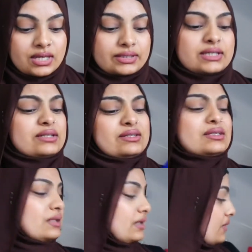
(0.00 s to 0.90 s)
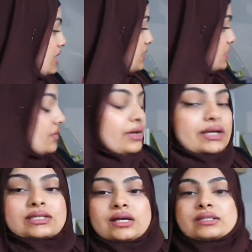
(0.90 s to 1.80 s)
This is actually the sleeve. So I'm going
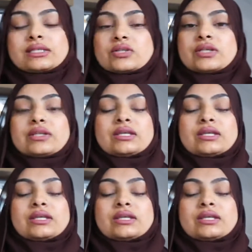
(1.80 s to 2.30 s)
to start stitching